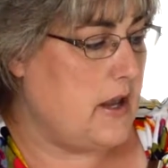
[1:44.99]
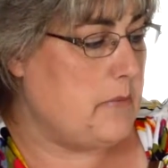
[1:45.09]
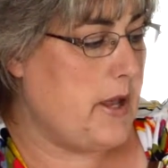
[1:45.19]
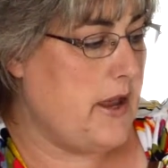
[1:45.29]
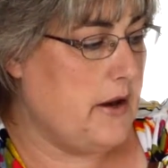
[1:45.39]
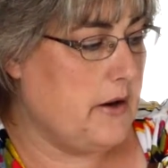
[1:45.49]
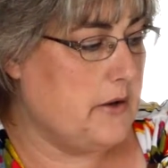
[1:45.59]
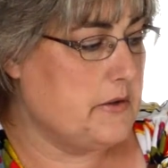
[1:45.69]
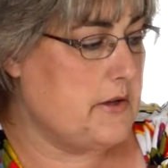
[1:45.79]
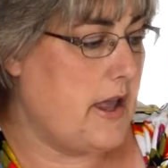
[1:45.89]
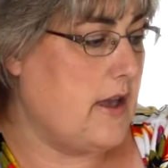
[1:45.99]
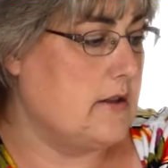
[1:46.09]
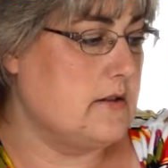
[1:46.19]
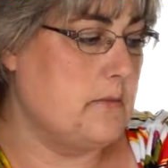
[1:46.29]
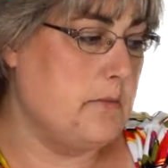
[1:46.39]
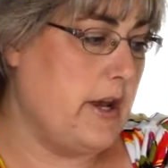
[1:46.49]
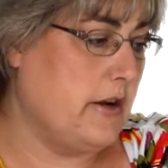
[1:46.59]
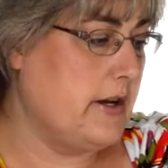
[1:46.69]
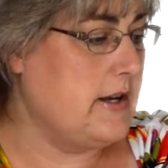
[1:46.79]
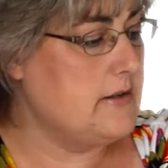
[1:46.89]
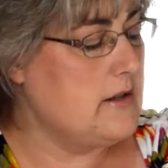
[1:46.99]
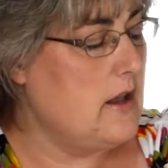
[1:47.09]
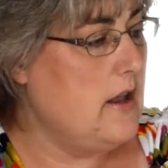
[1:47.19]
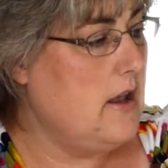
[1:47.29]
and pears and berries.